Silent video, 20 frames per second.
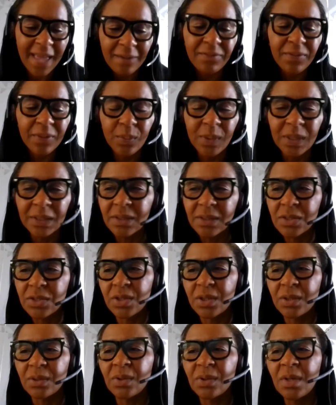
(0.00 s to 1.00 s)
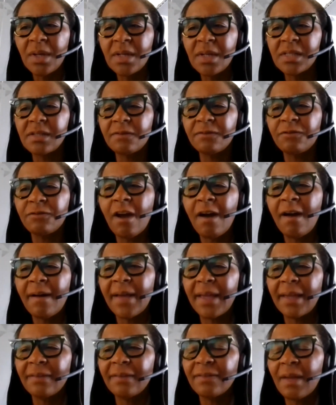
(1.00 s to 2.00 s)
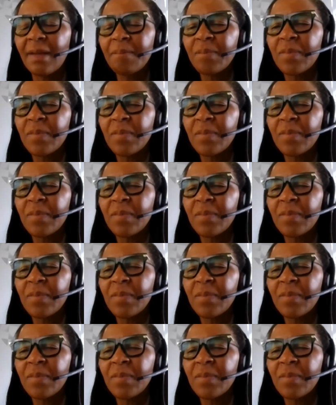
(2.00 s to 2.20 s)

everyone to thrive.